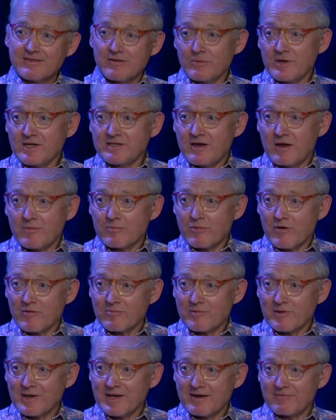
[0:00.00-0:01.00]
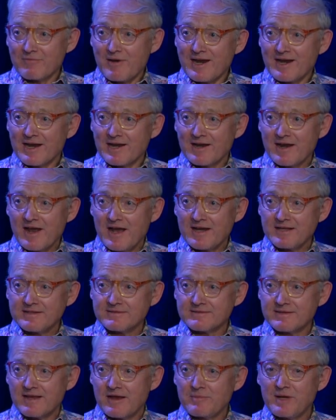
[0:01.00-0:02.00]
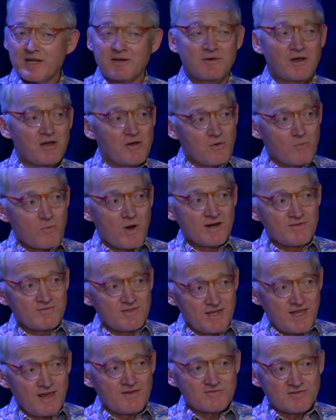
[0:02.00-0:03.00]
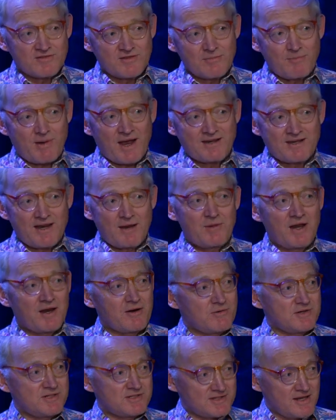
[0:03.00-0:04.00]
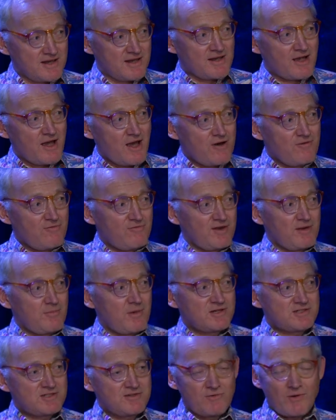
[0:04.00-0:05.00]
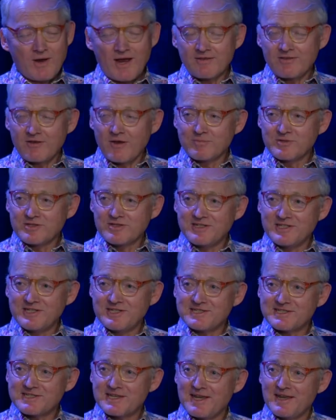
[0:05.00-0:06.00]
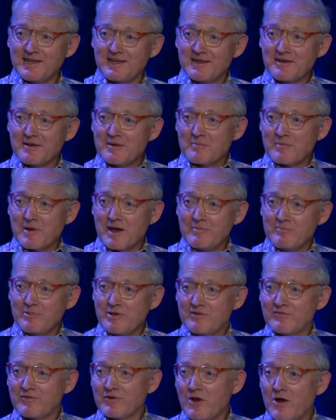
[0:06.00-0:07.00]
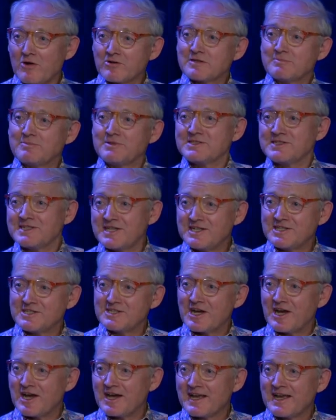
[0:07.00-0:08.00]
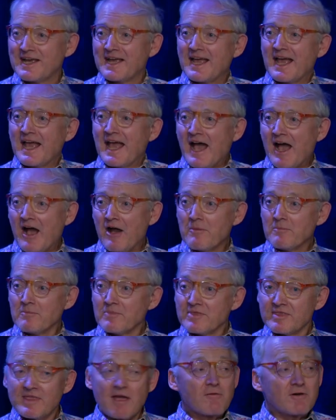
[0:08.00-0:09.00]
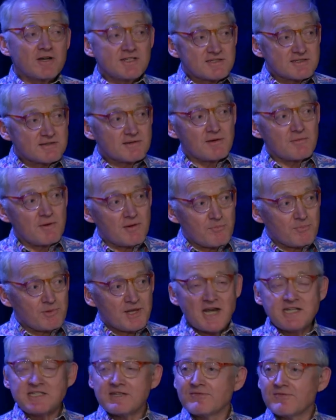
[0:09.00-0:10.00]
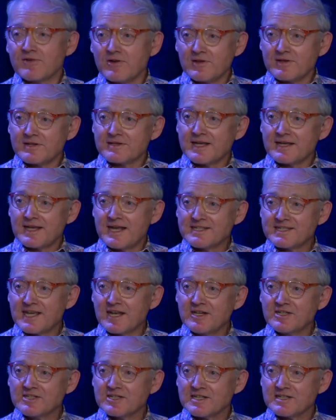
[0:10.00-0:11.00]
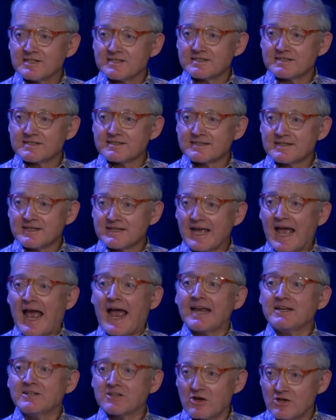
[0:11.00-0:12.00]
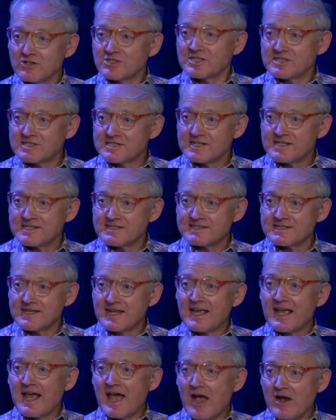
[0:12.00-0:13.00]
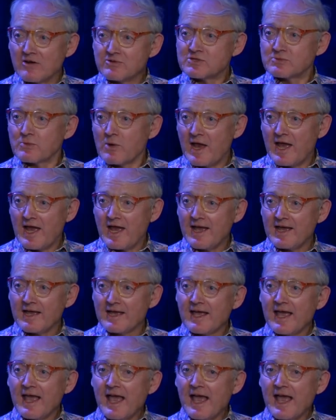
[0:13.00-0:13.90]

that we don't properly recognise. I mean, one of the gifts of the pandemic was, hopefully most of you had the opportunity to see my beautiful octopus teacher. There is plentiful intelligence and consciousness elsewhere.